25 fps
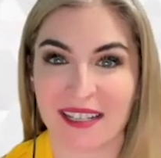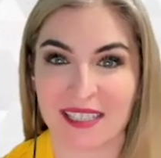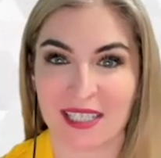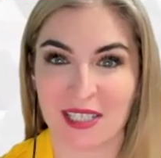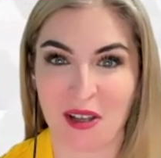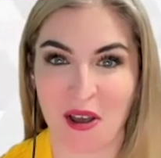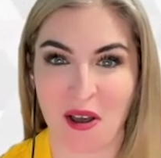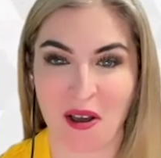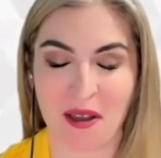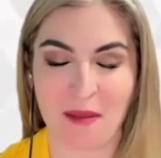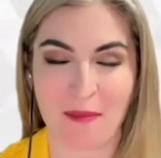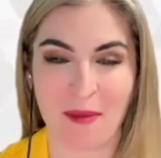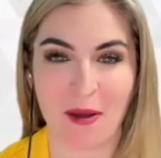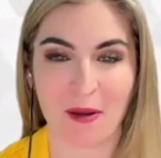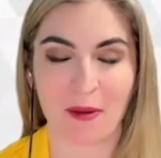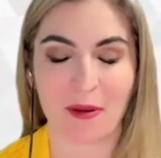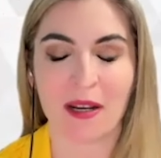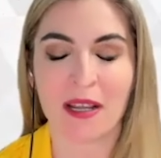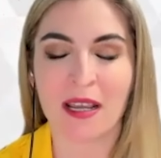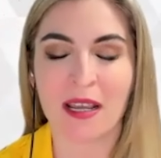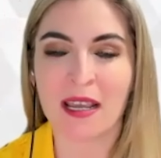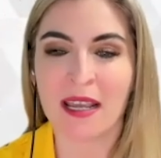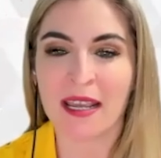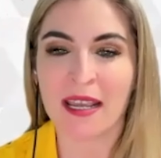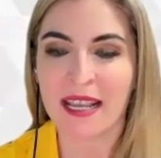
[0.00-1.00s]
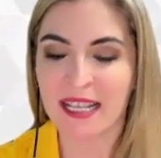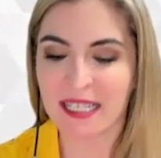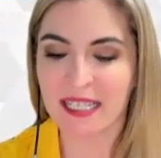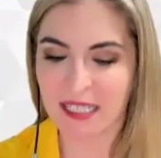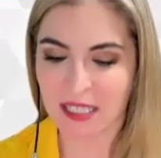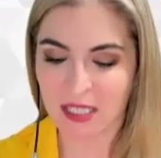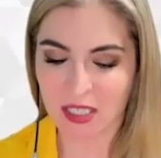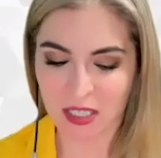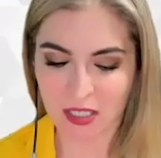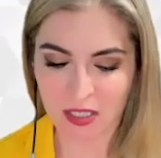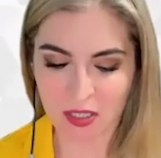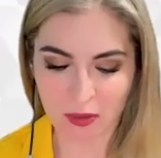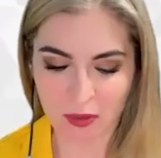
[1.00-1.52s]
to talk about, is
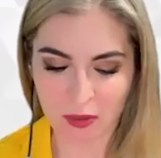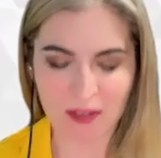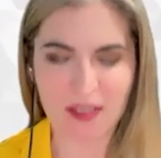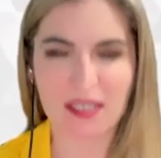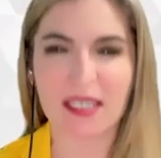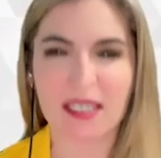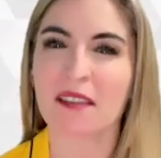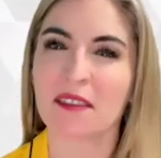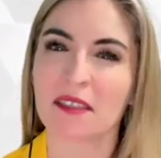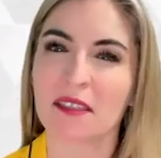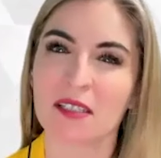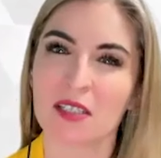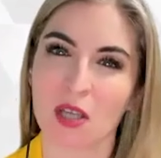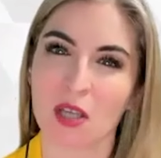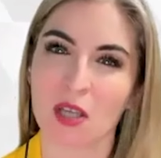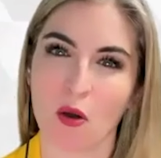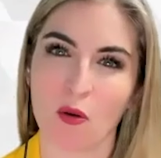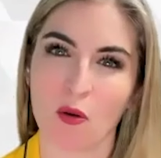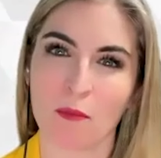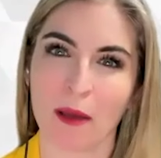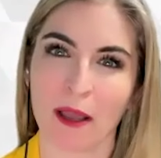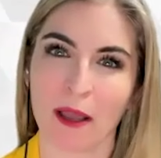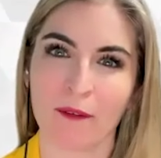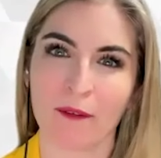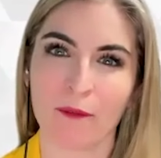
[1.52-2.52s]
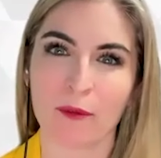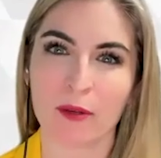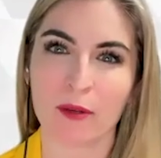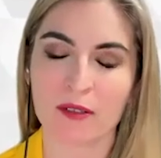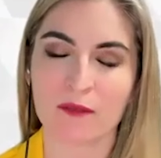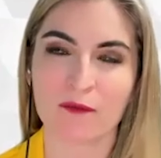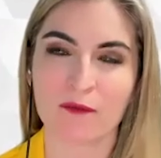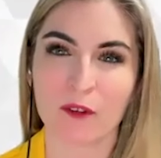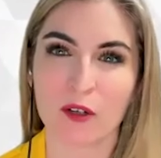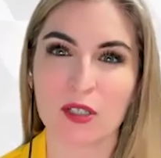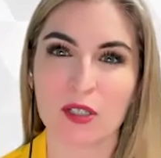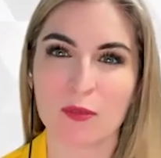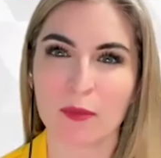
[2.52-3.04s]
to sort of set the tone by
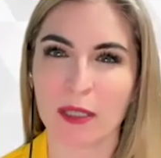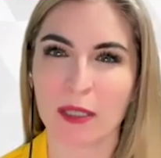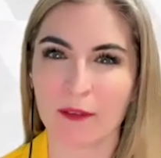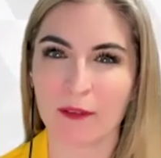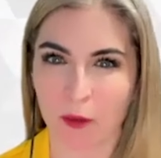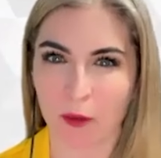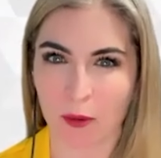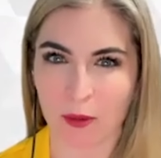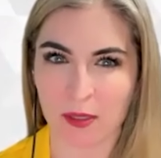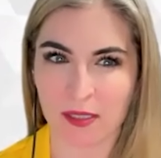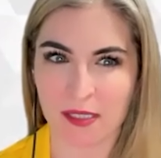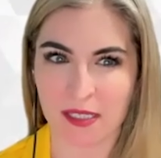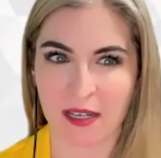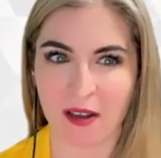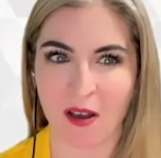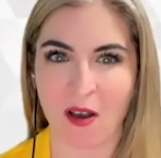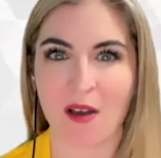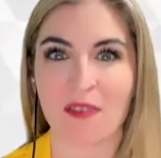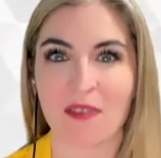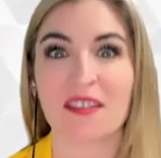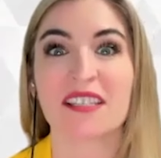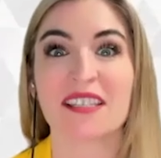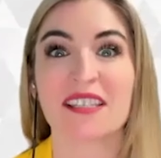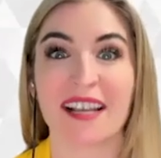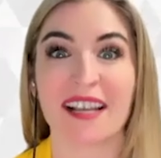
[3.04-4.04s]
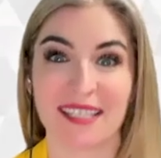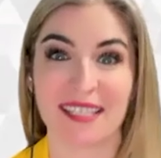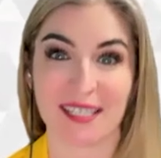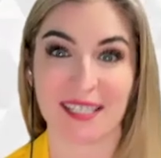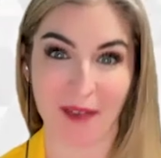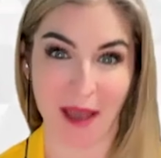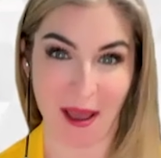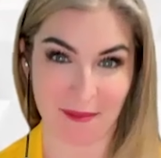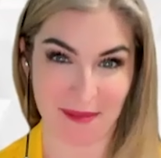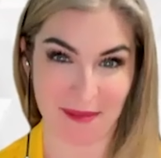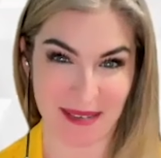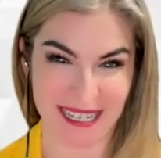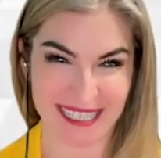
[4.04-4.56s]
first really focusing on the science of
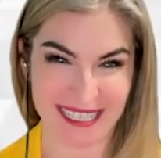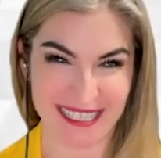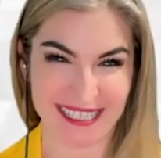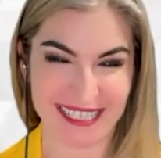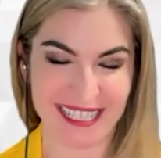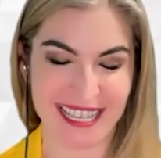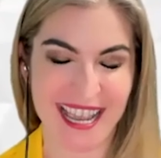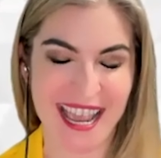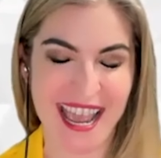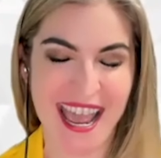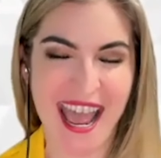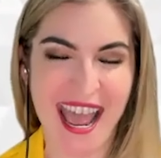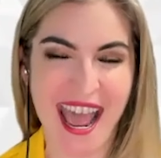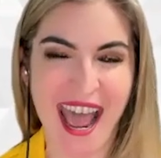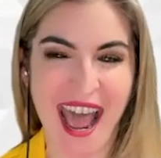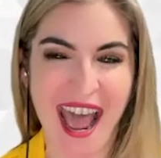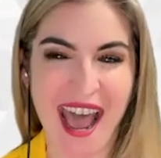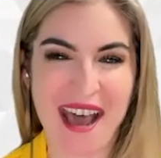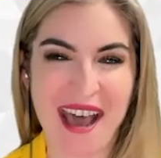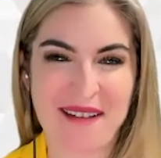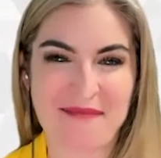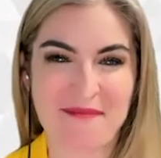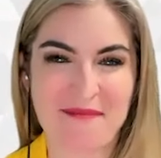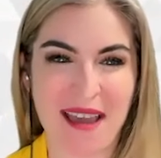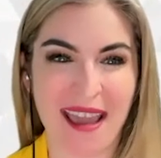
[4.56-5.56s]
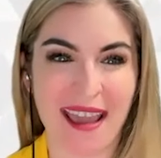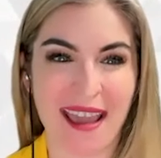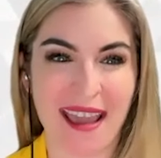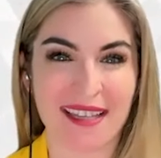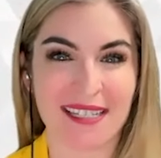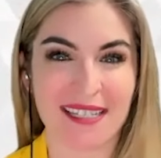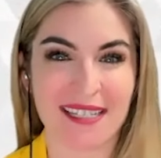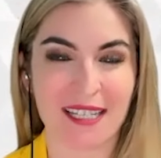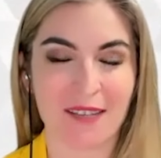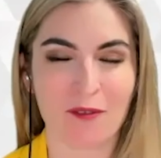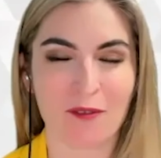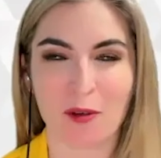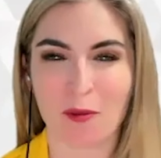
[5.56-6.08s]
happiness.
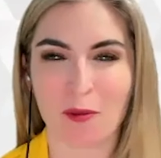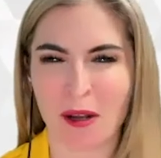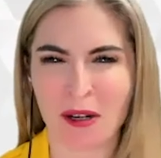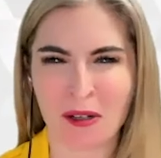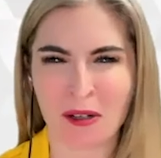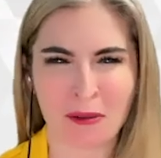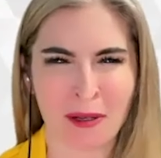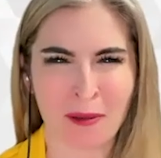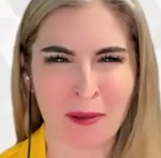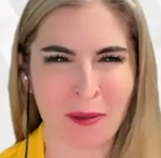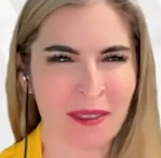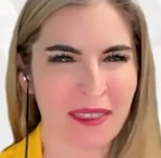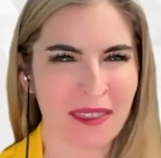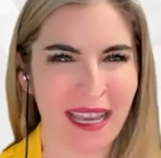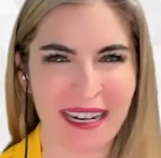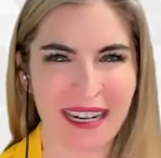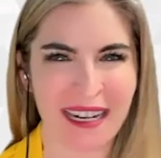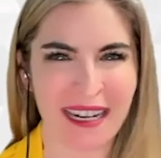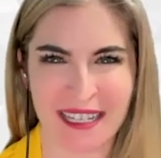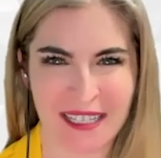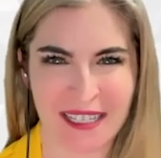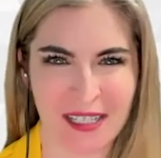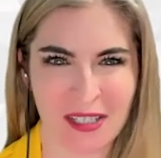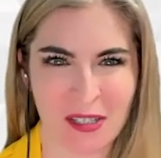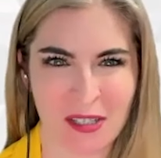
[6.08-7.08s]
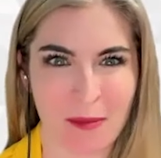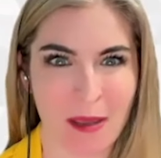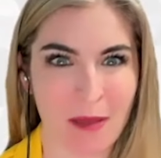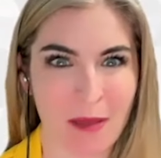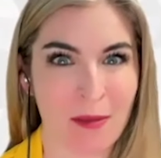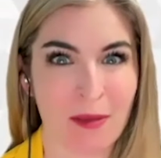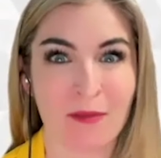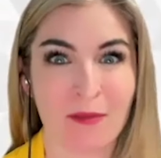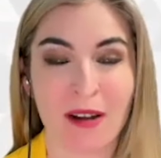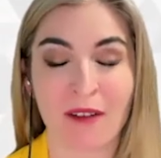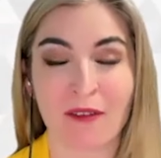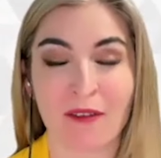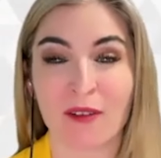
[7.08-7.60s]
And if you're wondering what that is, or maybe
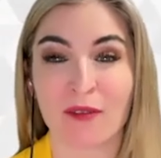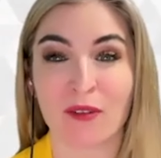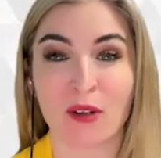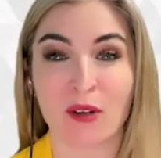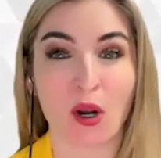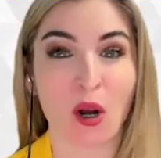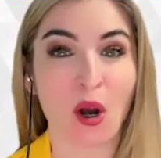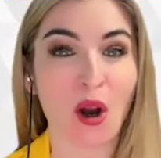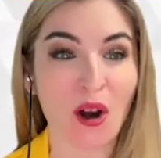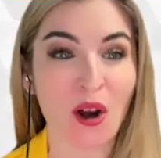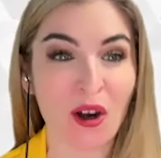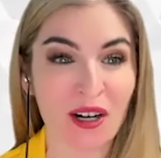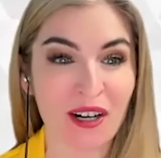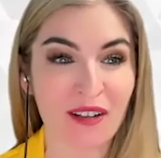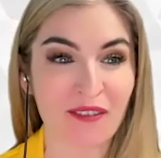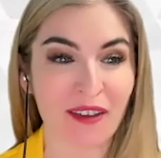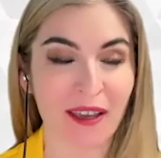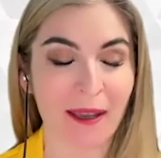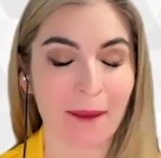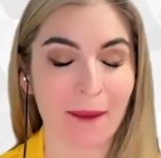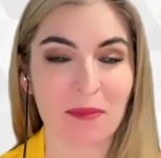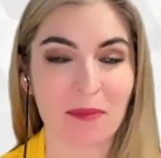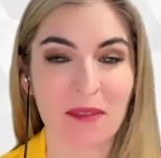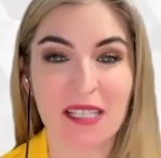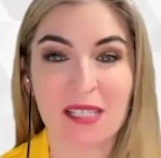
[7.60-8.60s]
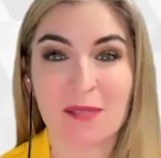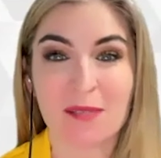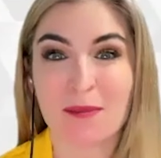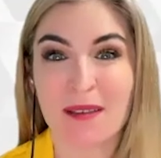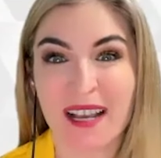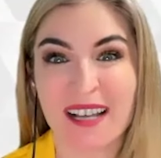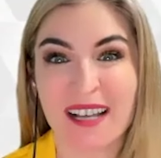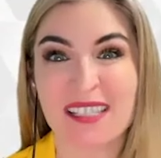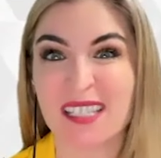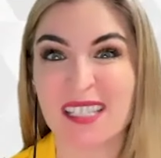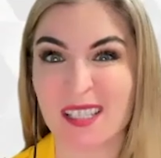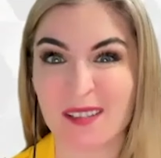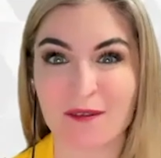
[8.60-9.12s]
you've never even heard of it, it's
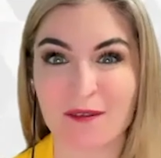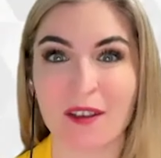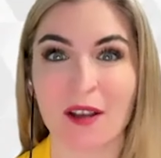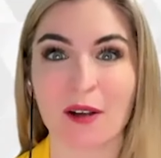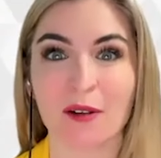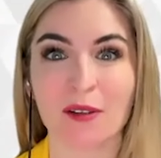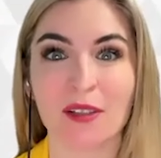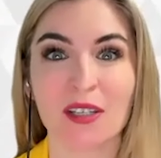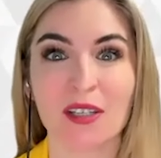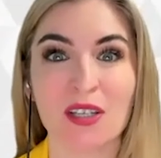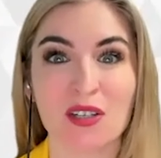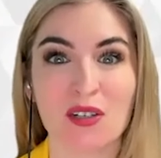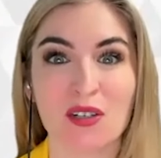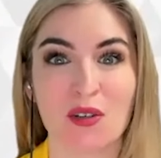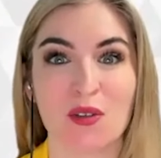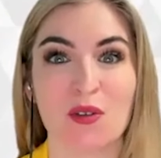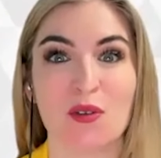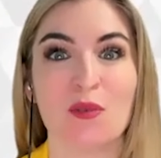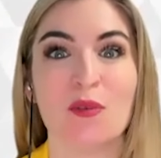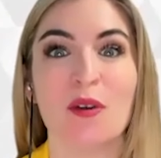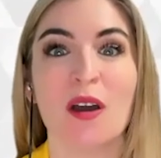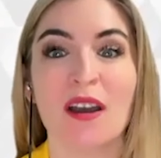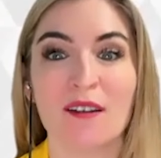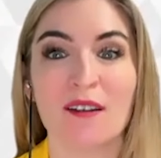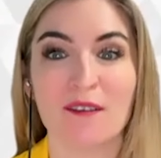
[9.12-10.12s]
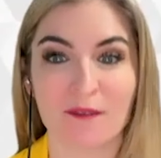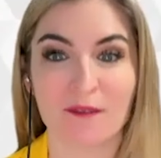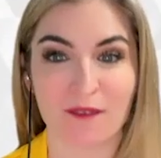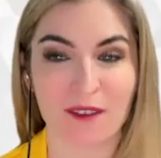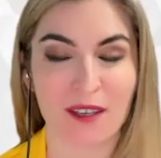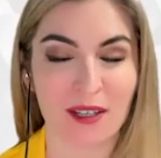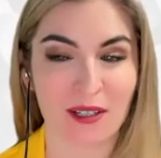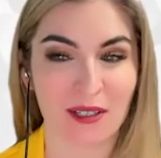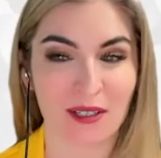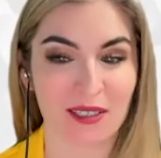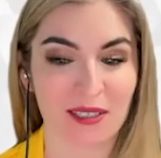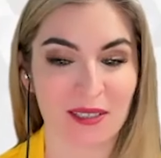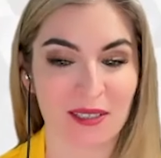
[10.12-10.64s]
because it's a fairly new
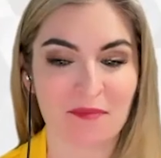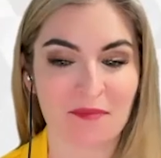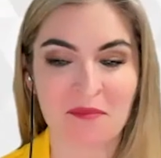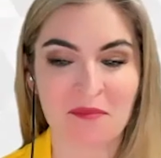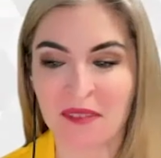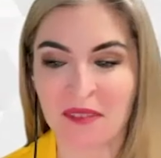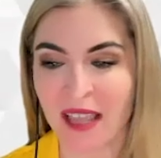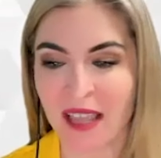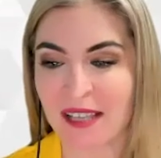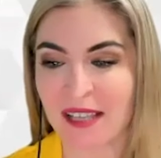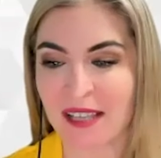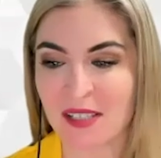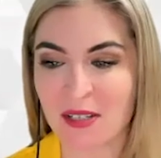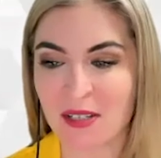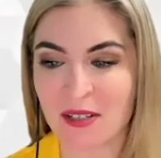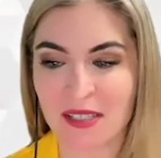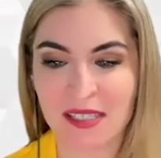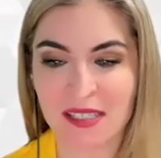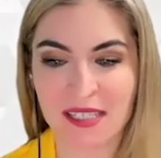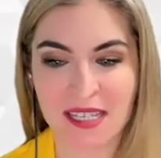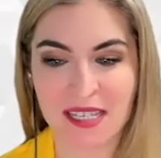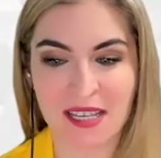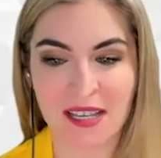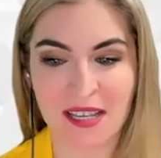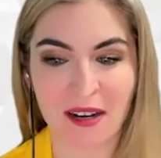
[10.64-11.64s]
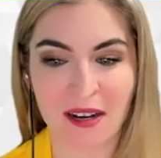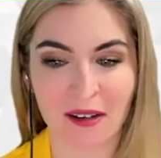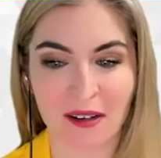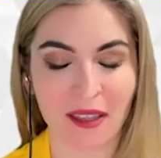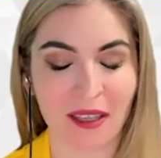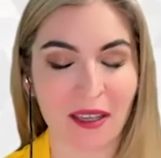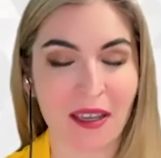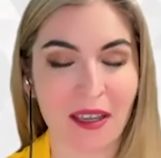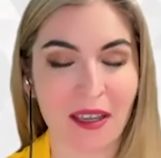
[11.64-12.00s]
field. As you can see here,